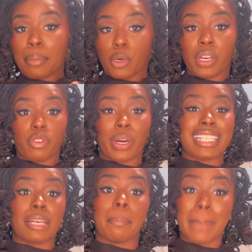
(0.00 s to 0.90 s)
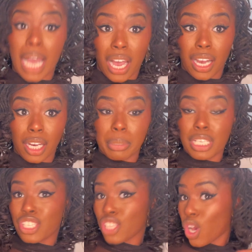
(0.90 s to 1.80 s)
that I'm going for is a bob.
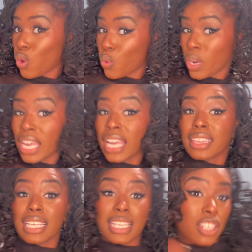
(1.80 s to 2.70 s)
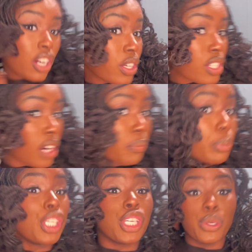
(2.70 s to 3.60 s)
So these curls are
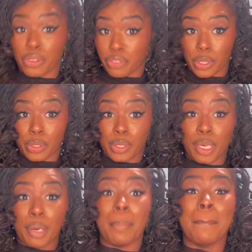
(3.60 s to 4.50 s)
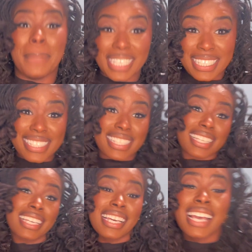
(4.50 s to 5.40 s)
beautiful,
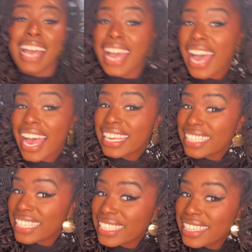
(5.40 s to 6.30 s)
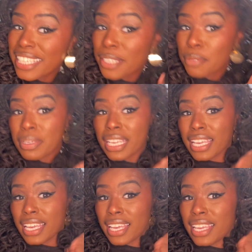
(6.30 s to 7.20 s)
but I need them
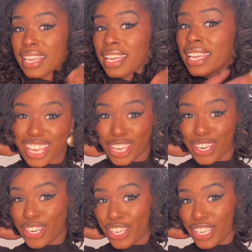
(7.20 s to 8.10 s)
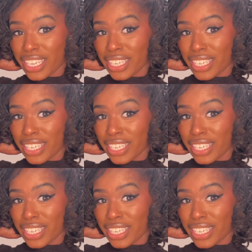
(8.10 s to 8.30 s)
here.